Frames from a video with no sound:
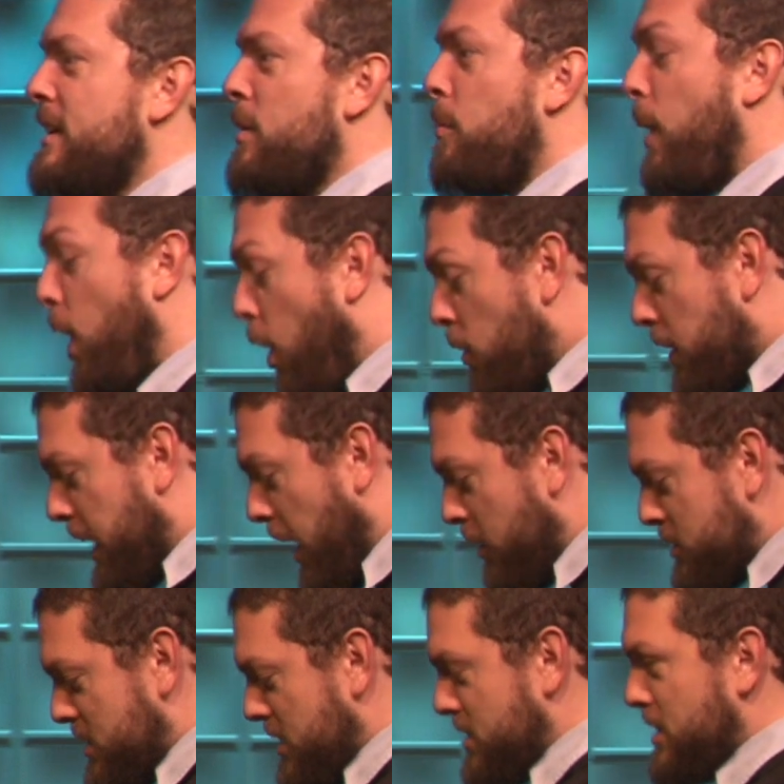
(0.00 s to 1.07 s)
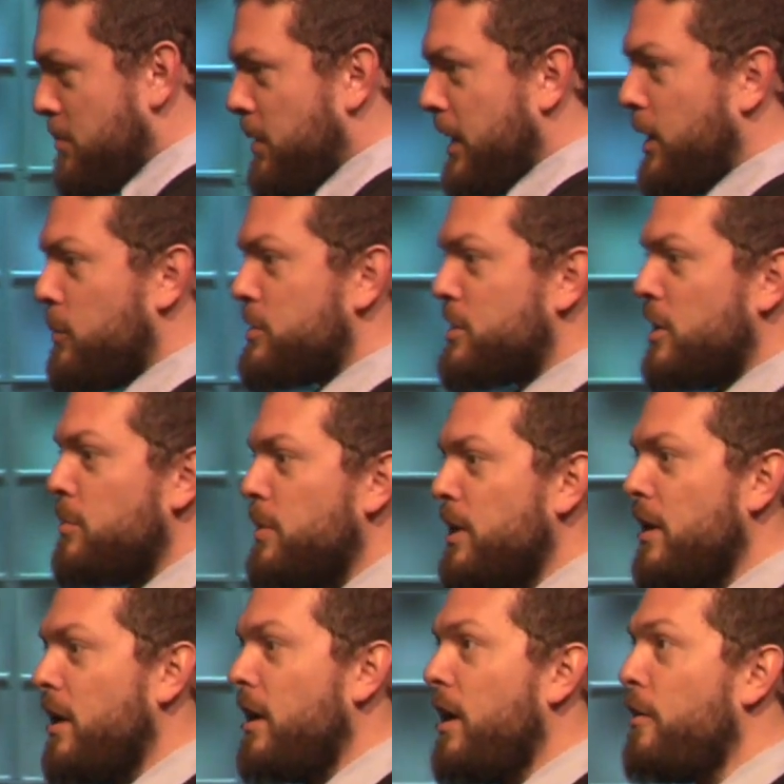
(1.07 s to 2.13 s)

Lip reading: By all accounts, it seemed like it was going to be a